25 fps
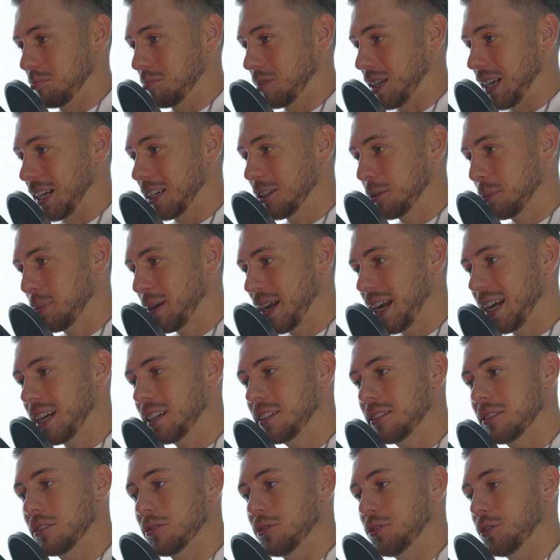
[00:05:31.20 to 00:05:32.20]
dial
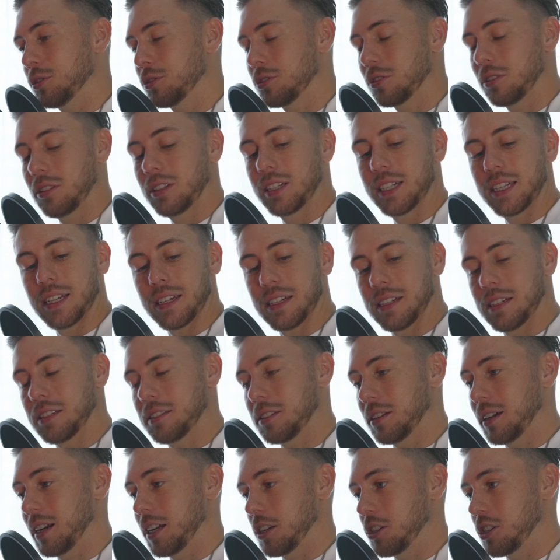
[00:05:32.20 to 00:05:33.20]
pad. Usually
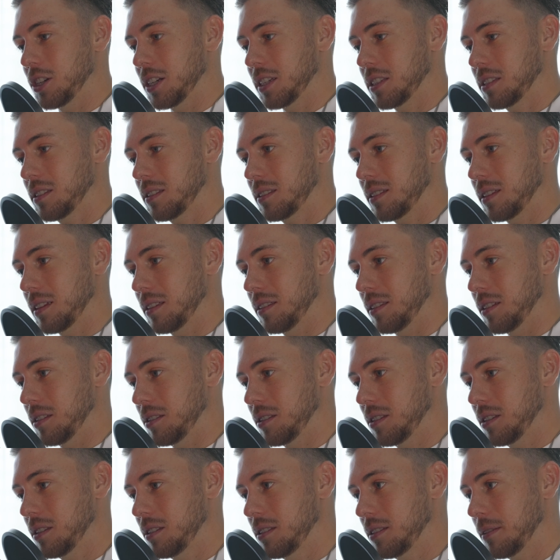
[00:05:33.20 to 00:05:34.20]
it adjusts the
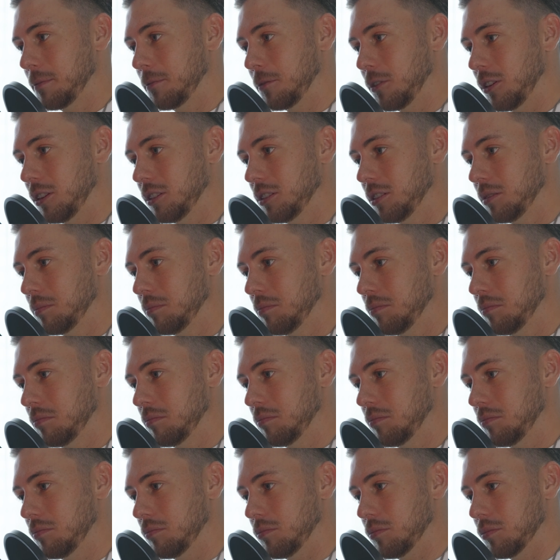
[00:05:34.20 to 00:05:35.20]
system volume,
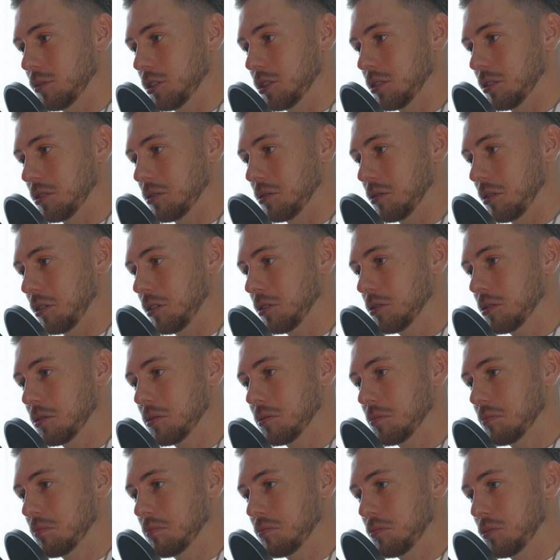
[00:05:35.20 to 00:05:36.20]
which is
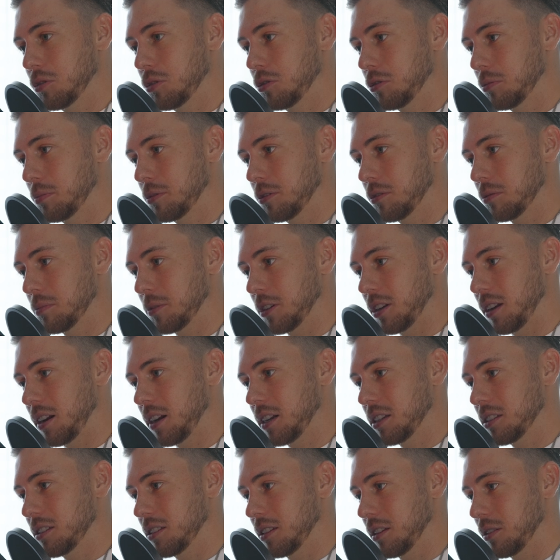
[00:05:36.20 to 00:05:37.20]
also super
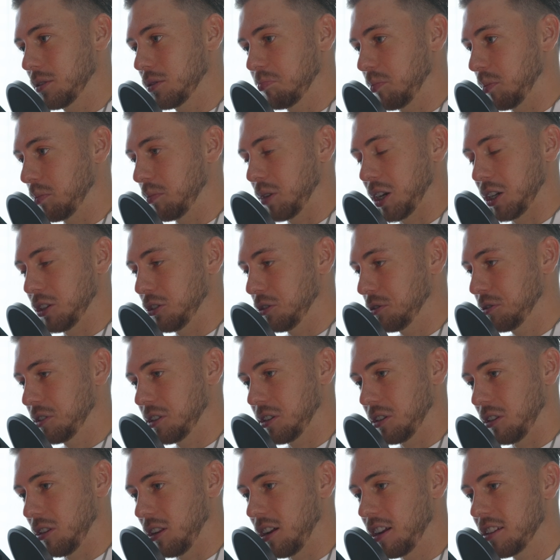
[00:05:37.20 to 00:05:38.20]
nice, and I use
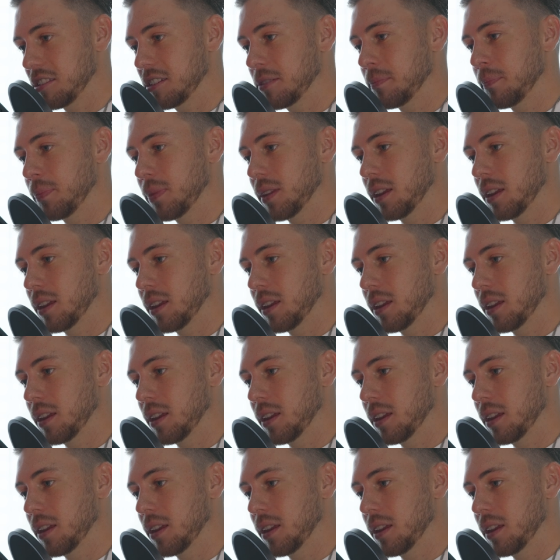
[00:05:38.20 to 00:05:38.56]
it a lot.